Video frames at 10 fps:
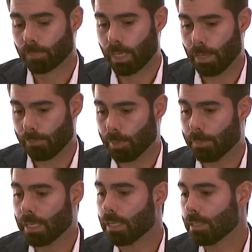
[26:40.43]
and from the
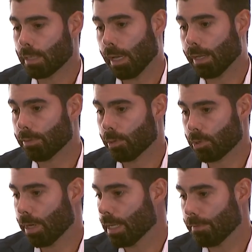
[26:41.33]
PE side, they're
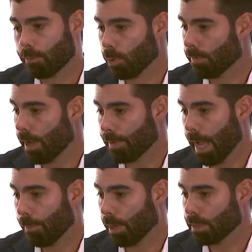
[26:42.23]
trading at 4 or 5
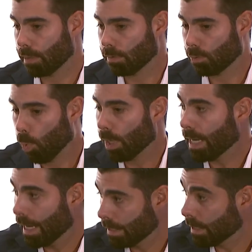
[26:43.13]
cap rates to
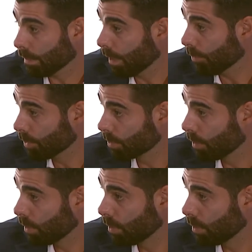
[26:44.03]
2019 levels.